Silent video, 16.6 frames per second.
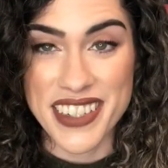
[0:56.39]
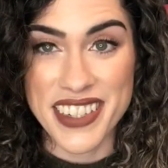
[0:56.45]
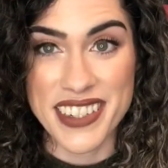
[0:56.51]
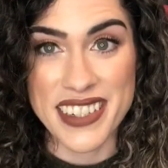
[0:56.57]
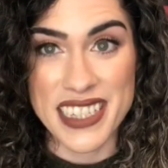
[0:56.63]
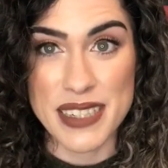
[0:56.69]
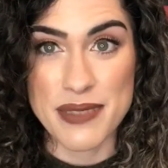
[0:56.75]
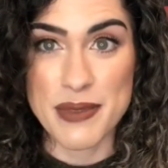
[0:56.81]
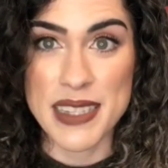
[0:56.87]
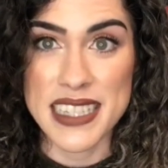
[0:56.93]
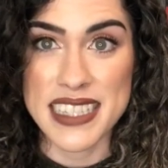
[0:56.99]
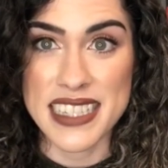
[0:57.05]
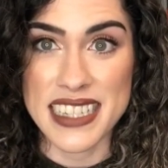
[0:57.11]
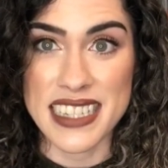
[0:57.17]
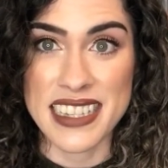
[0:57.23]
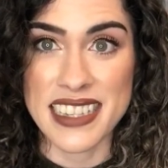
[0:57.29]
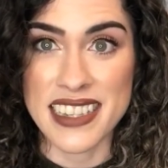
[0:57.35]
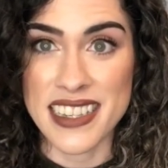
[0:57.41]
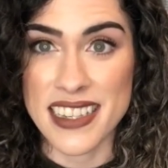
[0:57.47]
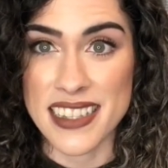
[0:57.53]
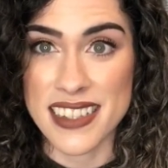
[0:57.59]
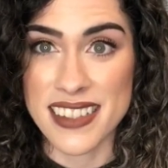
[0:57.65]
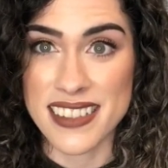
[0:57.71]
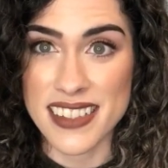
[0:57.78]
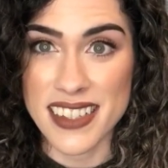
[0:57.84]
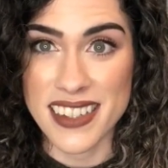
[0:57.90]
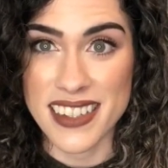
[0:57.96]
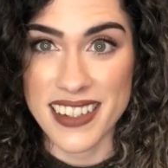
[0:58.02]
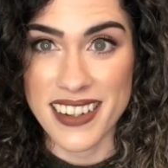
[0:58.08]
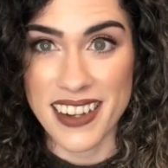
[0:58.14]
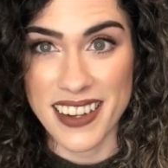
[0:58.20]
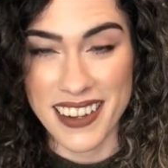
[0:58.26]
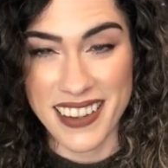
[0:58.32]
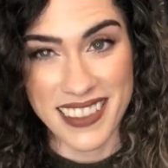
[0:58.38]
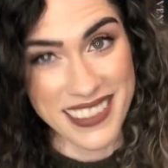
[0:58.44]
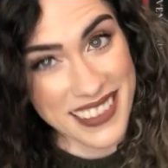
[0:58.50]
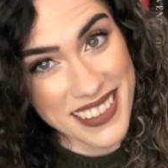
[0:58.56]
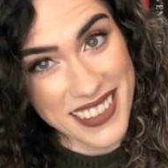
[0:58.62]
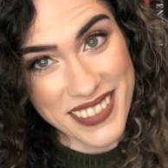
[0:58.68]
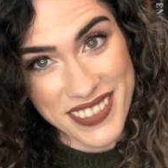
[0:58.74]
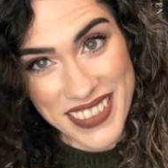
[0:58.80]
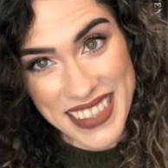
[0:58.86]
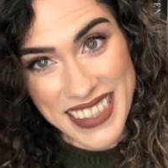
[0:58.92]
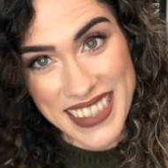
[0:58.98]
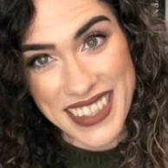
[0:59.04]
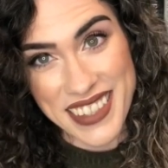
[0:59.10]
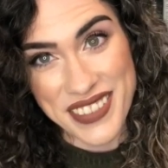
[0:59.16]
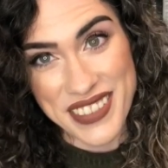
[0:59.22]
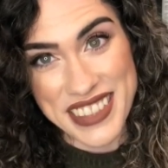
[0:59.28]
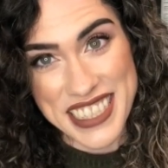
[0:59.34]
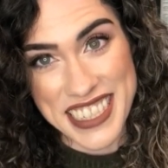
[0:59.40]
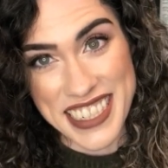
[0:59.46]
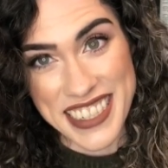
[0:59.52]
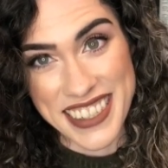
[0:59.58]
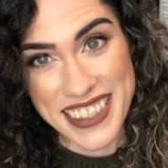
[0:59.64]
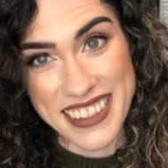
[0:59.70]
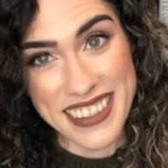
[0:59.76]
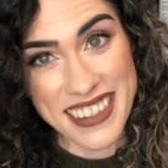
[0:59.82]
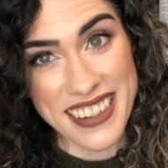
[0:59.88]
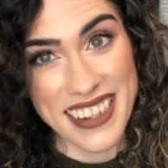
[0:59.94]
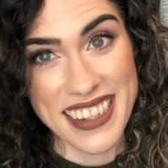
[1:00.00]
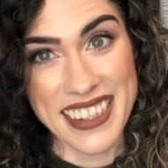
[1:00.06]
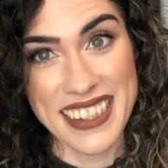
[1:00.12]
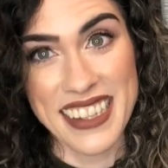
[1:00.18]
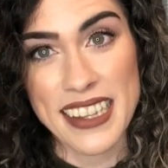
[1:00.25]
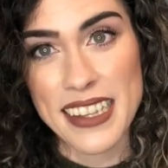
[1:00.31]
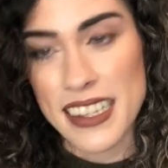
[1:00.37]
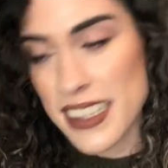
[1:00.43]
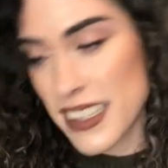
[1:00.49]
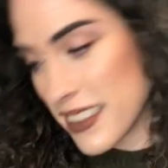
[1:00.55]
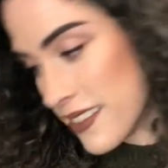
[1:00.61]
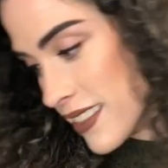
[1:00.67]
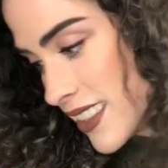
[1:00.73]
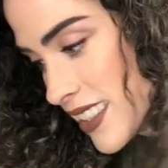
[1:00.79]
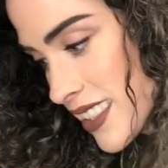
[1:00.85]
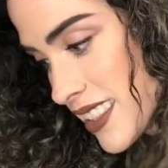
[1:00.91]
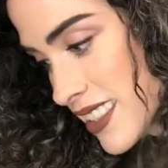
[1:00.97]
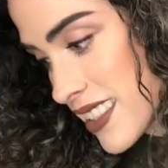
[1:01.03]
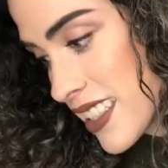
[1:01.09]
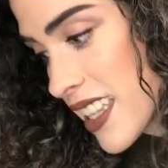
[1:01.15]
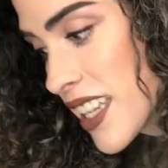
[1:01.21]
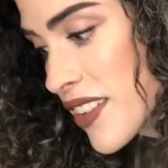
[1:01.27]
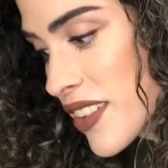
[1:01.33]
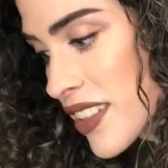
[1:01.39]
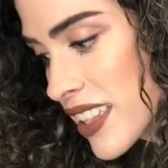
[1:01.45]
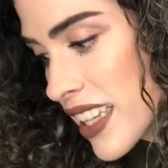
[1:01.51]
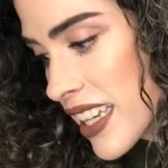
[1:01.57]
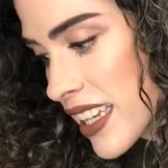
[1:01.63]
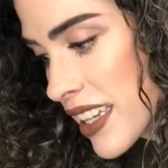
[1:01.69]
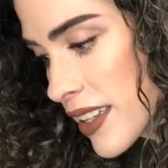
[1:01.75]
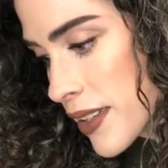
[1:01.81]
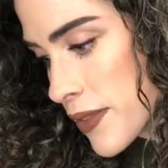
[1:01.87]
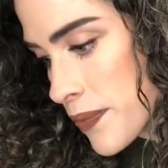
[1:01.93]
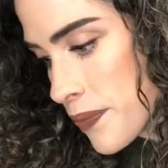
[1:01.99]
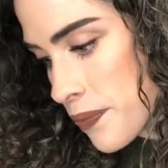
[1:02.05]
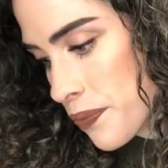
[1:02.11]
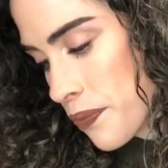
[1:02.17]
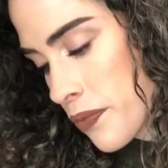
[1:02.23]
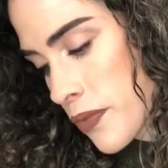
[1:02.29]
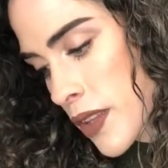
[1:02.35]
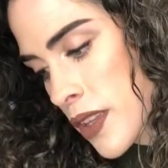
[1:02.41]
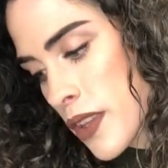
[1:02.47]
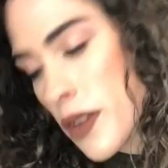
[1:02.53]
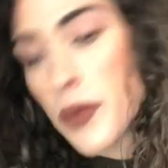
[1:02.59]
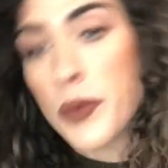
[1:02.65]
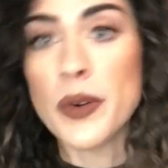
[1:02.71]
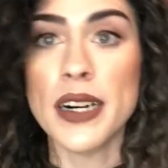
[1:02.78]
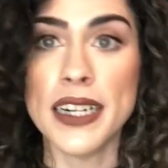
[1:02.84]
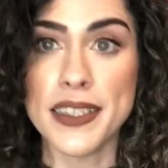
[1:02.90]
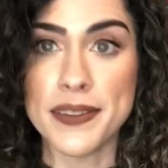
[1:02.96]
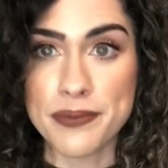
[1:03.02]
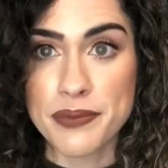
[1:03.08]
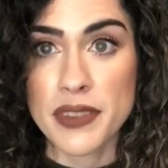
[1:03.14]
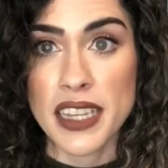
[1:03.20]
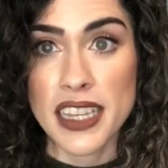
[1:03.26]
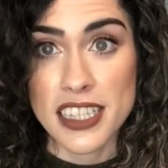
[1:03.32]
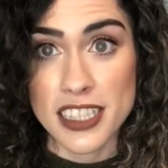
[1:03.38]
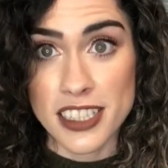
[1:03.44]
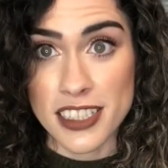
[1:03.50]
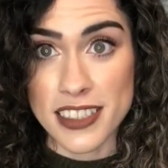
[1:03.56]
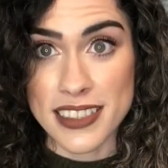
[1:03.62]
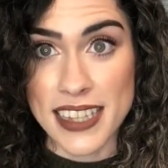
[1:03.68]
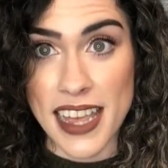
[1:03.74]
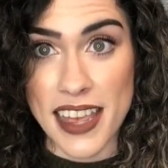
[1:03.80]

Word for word: for Christmas is a little bit of a chunker. Well, it's not even like, well, it's just